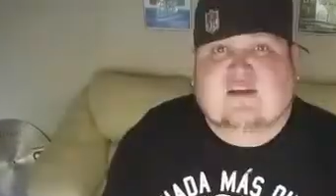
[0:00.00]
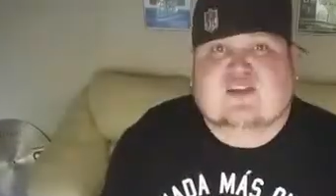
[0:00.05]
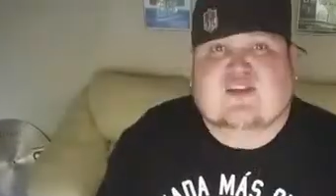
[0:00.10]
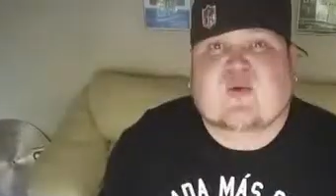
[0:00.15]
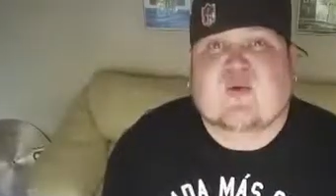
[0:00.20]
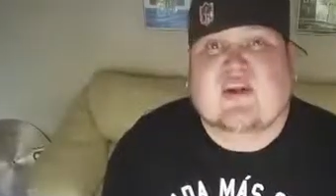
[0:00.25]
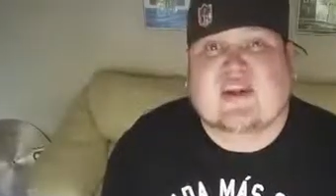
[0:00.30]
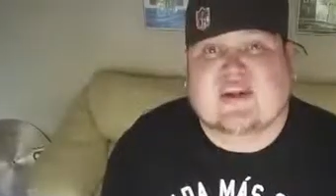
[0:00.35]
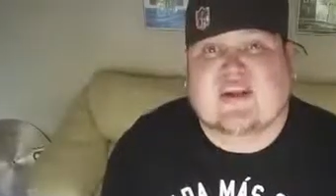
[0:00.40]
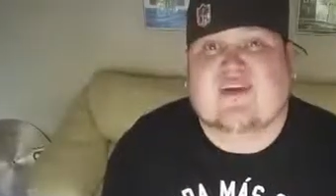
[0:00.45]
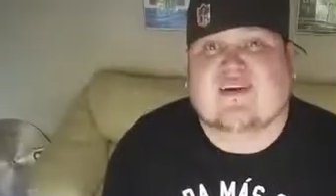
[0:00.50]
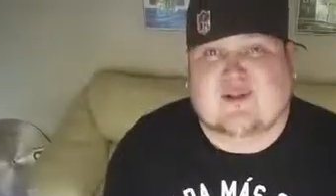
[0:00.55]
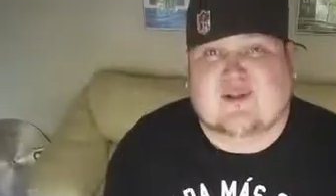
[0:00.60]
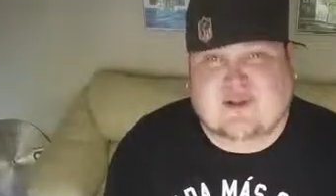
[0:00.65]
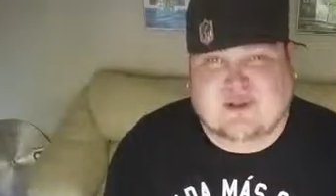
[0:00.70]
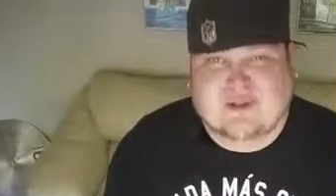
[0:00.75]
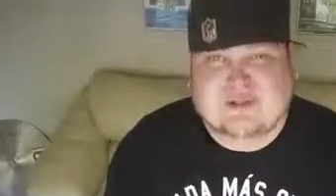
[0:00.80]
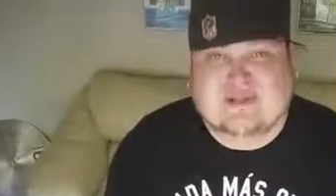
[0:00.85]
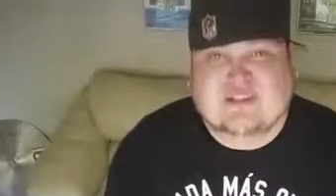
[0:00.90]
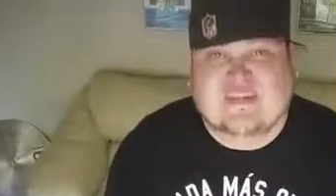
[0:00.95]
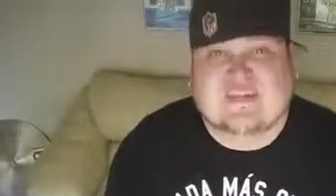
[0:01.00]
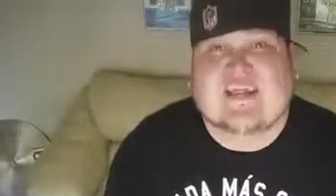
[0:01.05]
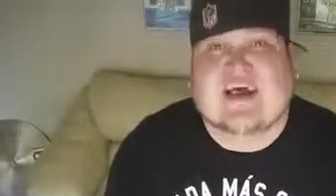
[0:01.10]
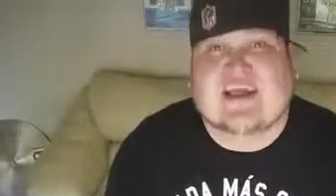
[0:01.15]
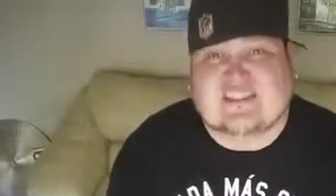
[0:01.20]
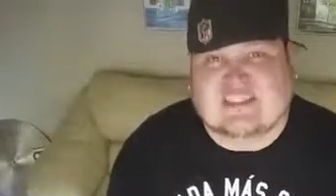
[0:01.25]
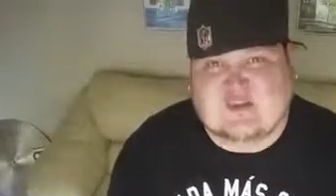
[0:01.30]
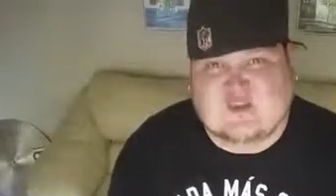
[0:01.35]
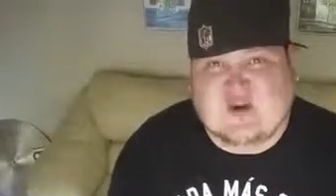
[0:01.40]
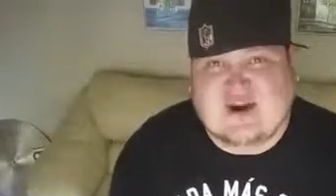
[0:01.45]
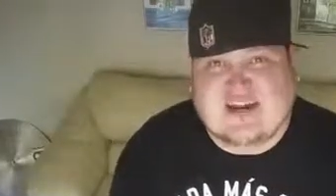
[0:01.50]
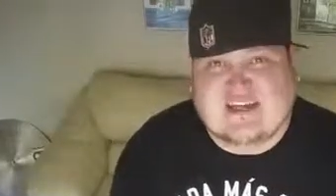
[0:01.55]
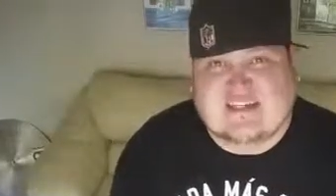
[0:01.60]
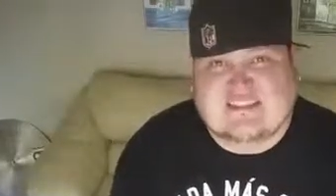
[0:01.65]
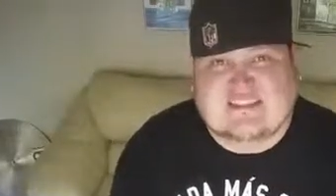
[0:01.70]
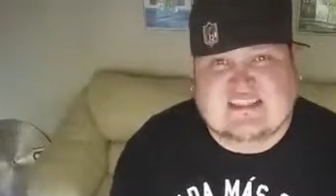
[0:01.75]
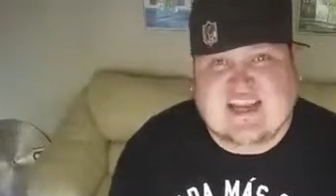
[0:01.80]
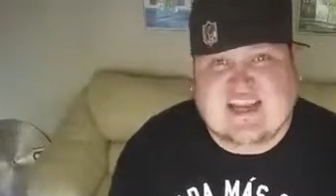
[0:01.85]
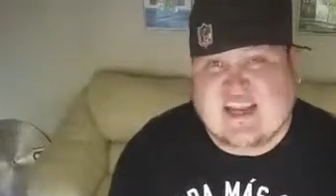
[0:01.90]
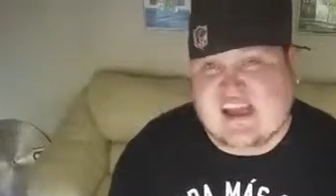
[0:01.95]
So in conclusion, that's why I
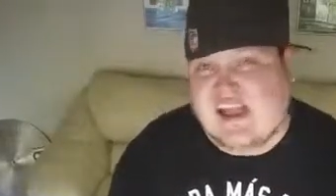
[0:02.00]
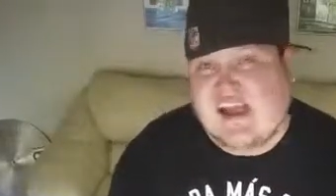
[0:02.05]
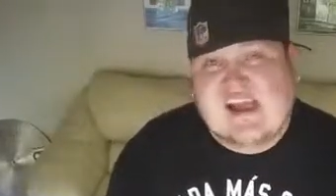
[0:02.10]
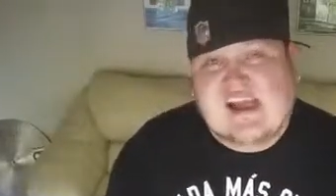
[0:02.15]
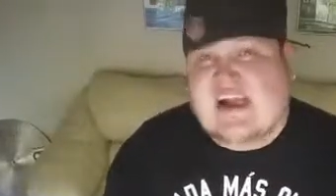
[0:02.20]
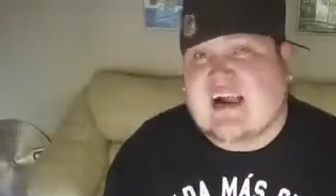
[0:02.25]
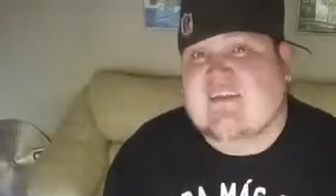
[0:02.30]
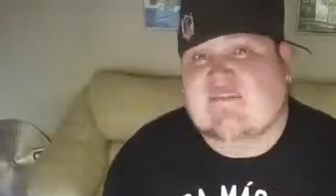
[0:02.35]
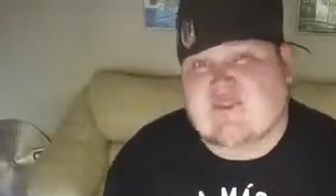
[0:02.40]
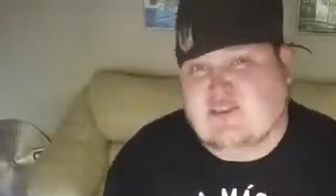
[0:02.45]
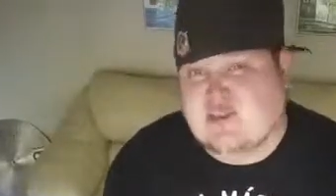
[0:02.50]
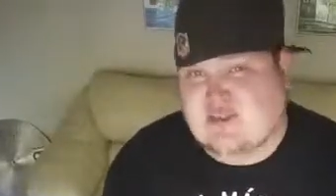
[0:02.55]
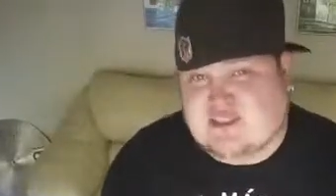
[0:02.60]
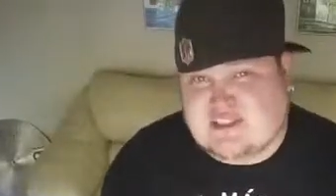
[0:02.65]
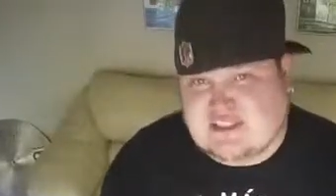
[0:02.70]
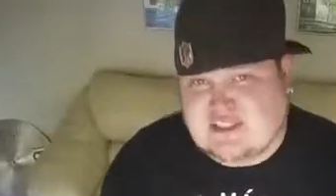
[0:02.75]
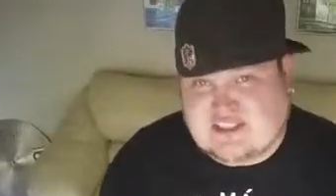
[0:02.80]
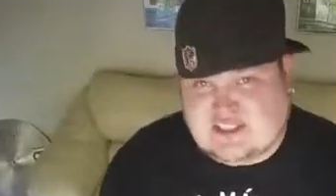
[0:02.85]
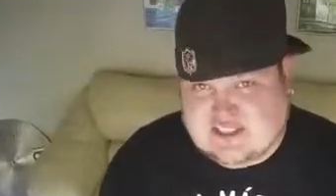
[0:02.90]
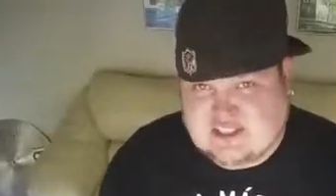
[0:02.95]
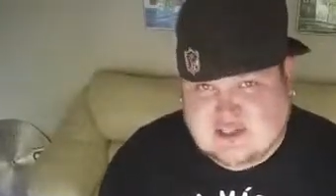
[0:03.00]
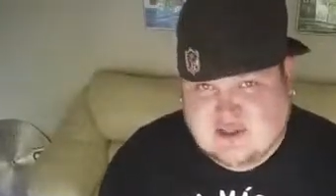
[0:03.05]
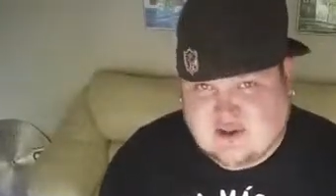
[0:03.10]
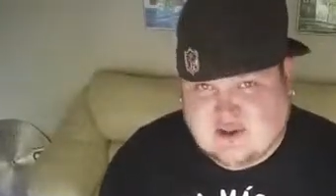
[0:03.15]
say evolution should no